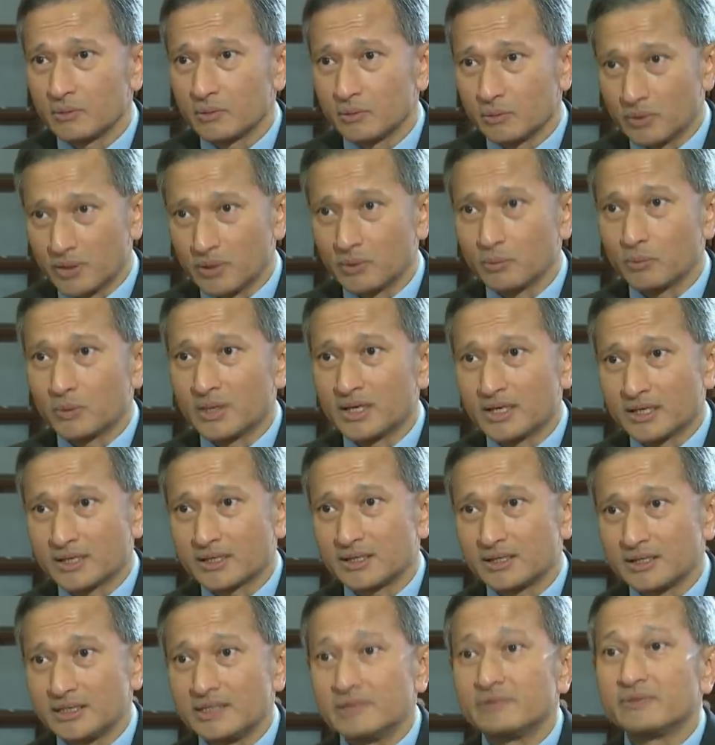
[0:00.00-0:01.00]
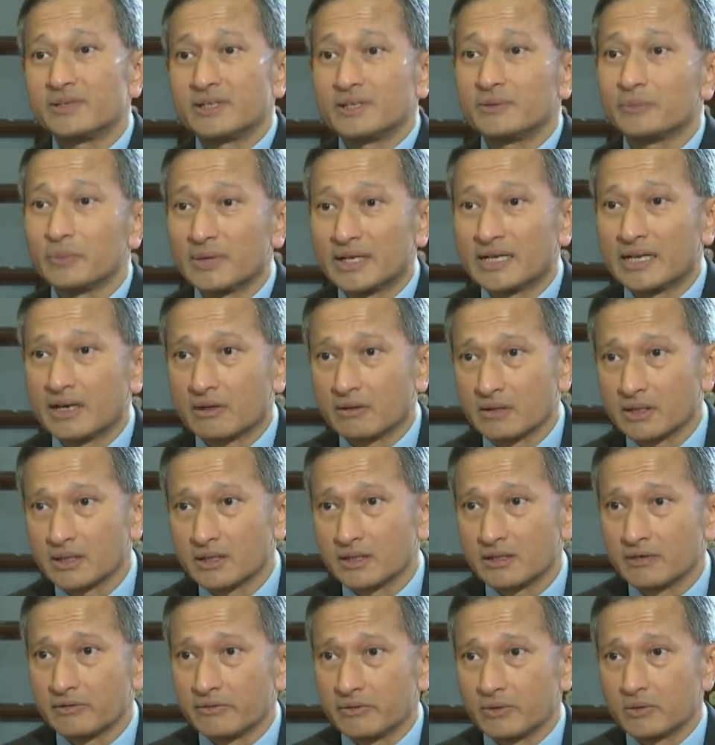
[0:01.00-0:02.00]
will work even without
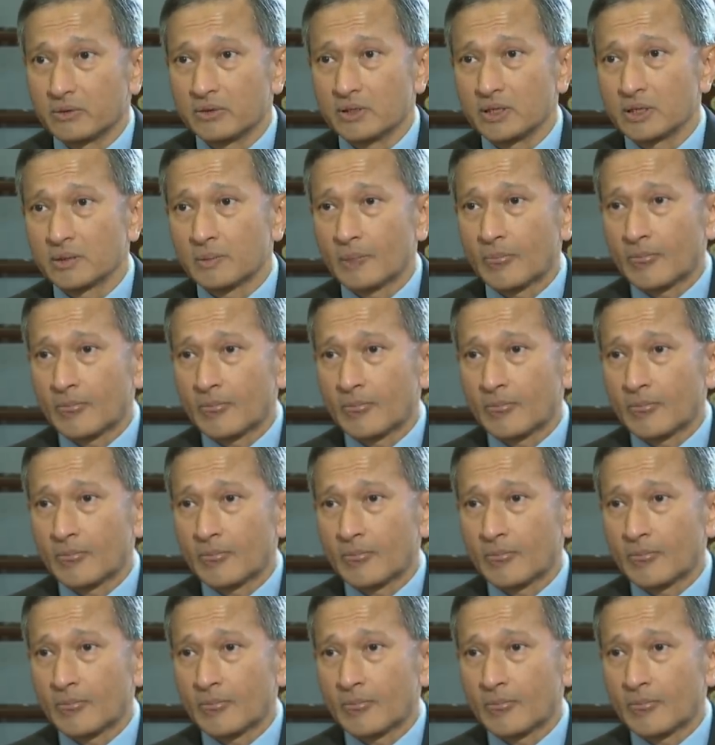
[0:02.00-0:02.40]
a phone